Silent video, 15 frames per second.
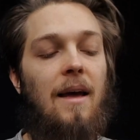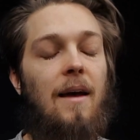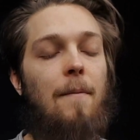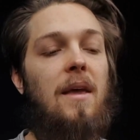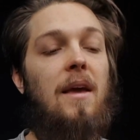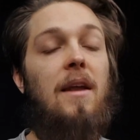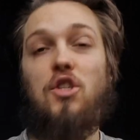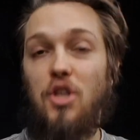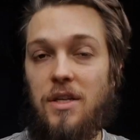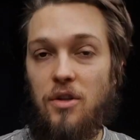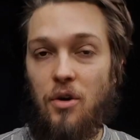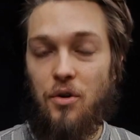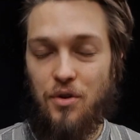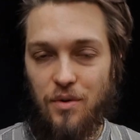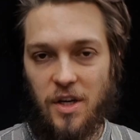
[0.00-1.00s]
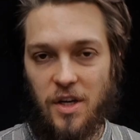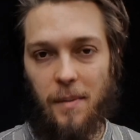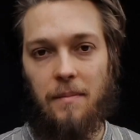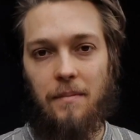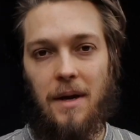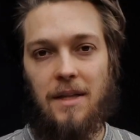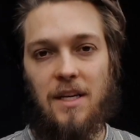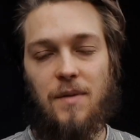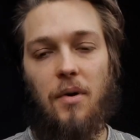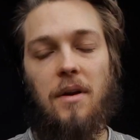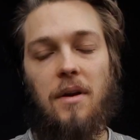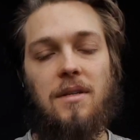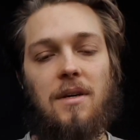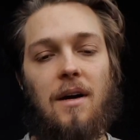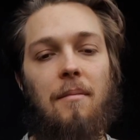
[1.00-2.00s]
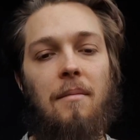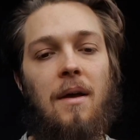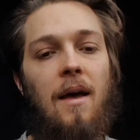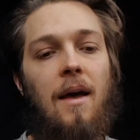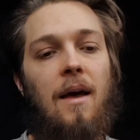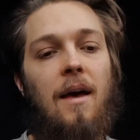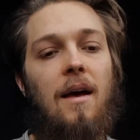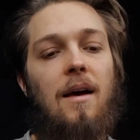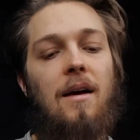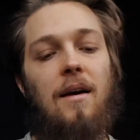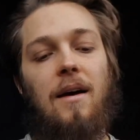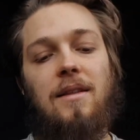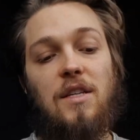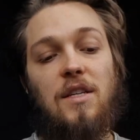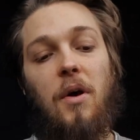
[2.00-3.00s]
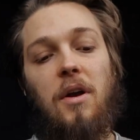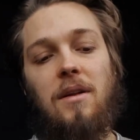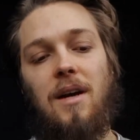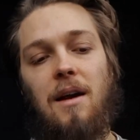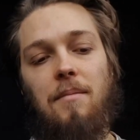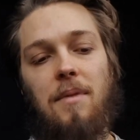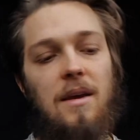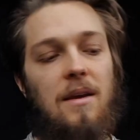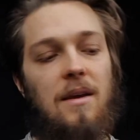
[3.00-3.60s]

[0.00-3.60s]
it is just not usable at this point in time. At this point in time, he